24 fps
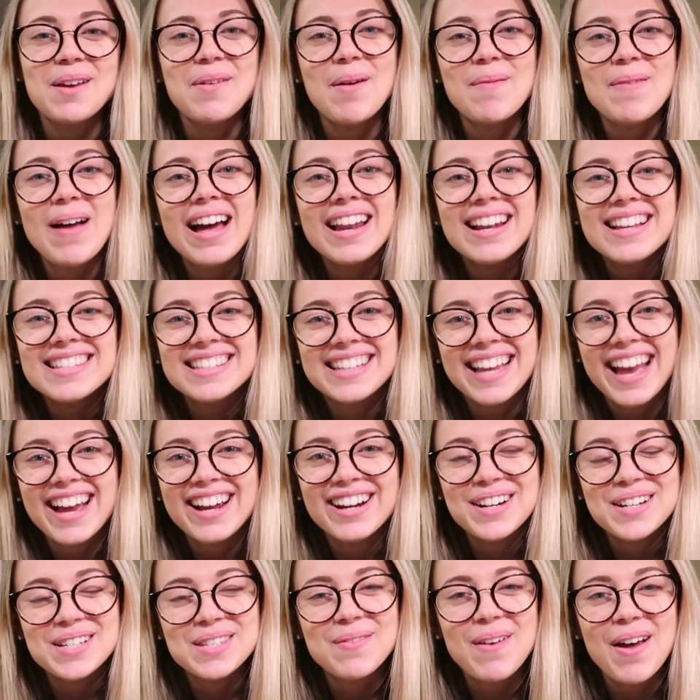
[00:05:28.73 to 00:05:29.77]
my mom had us get
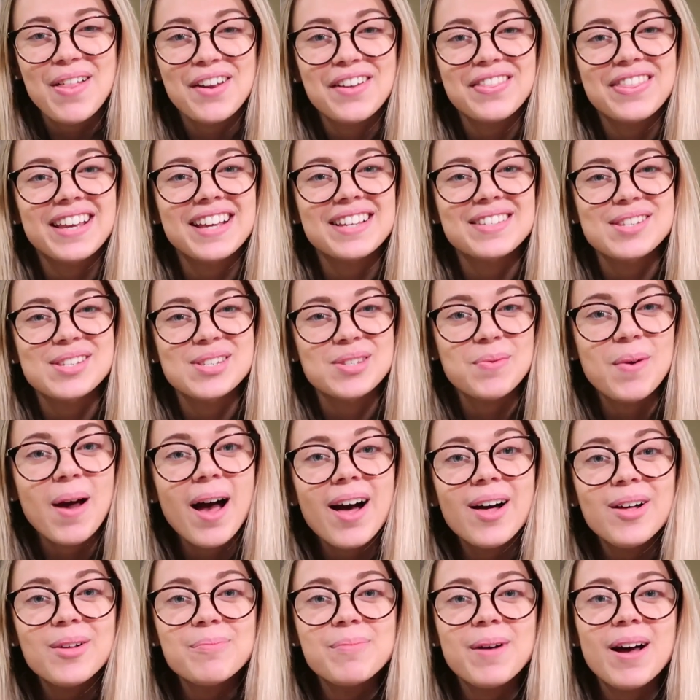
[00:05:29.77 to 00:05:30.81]
her some other things as
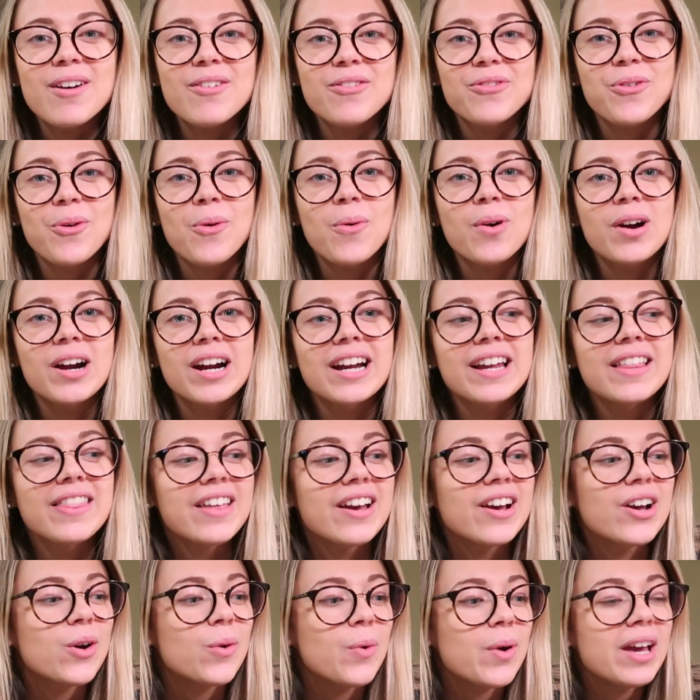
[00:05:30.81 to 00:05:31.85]
well, but for
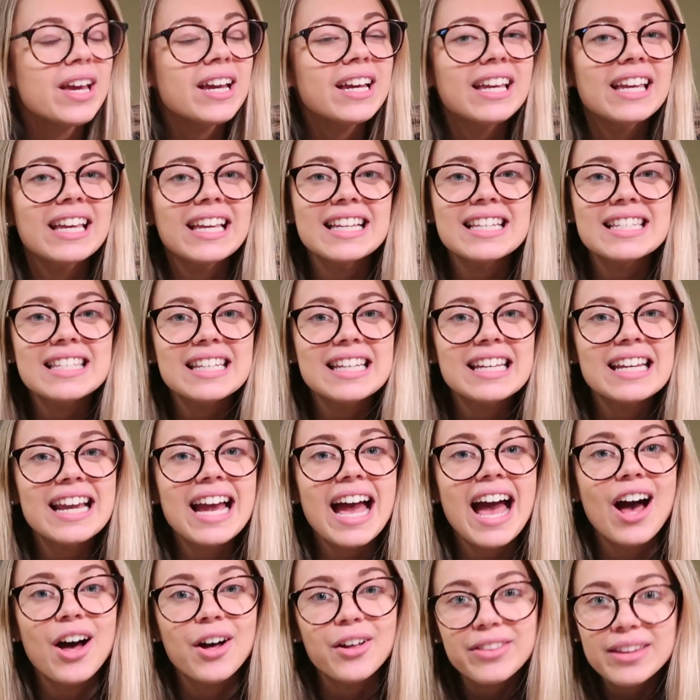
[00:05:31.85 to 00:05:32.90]
the quick, easy,
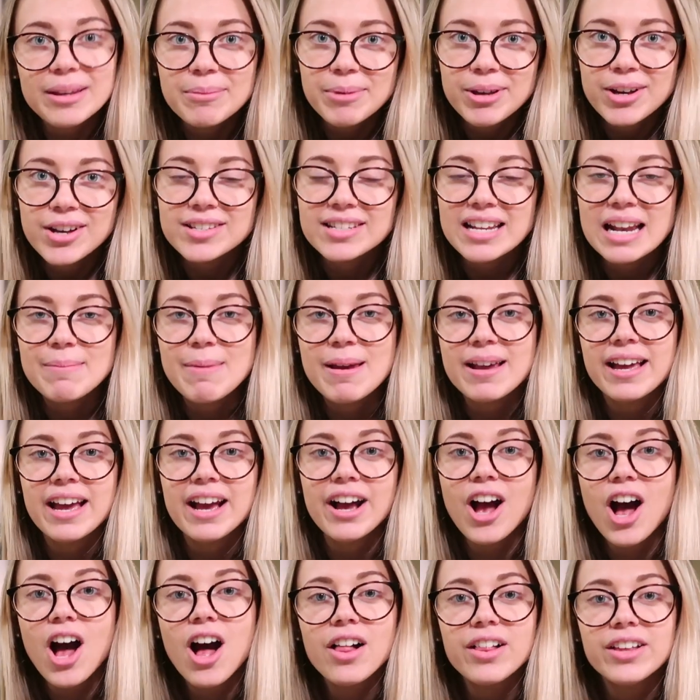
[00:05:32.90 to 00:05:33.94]
healthy meals that I make
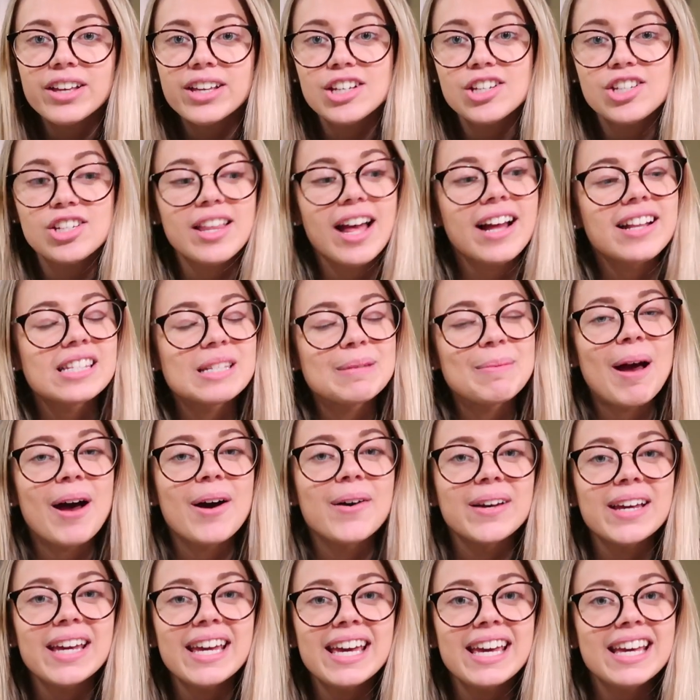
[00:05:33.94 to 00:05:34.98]
at college, that's
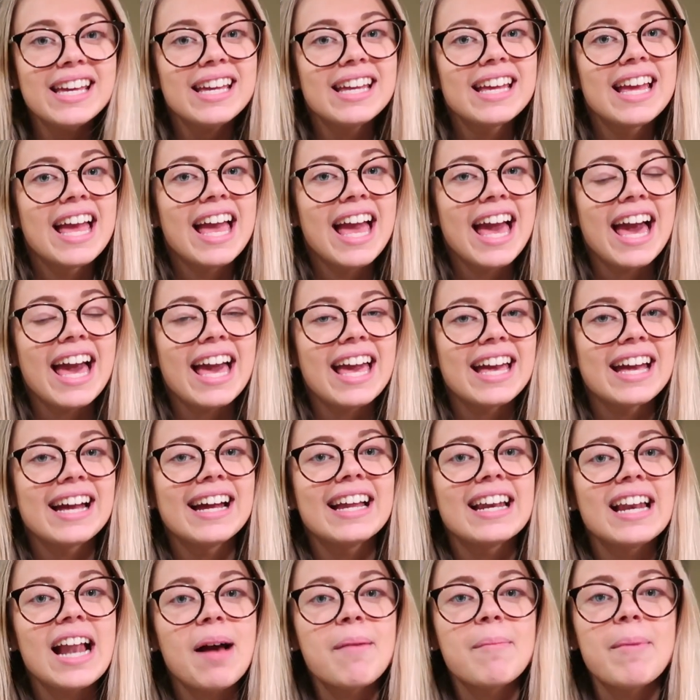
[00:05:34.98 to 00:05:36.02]
about it.
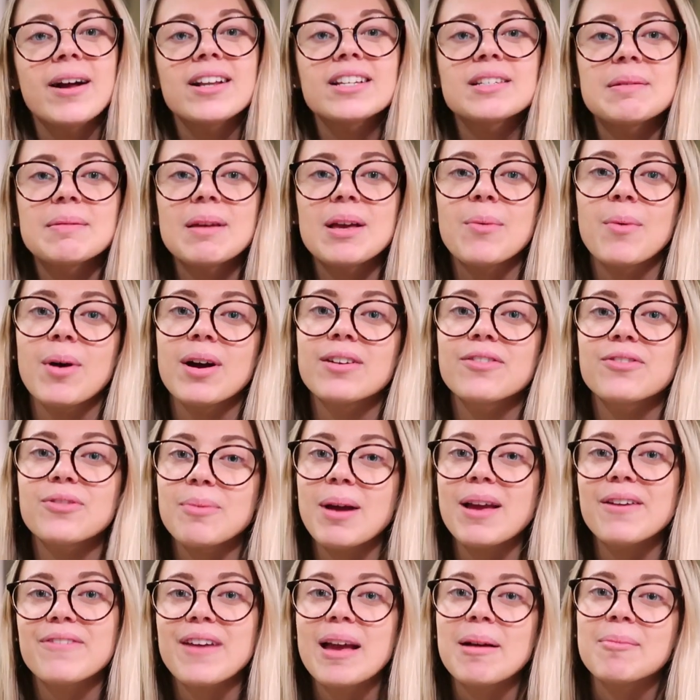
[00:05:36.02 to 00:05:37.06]
And I'm about to make one for
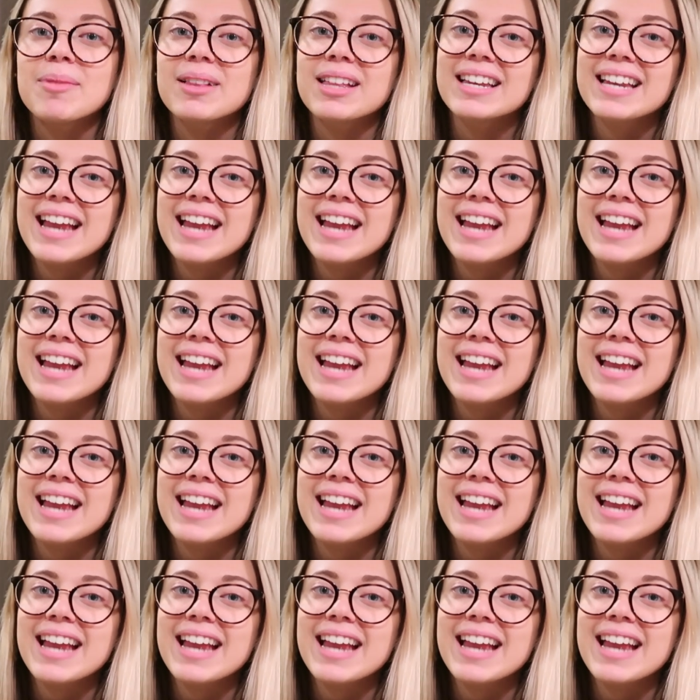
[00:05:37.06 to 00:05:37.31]
my family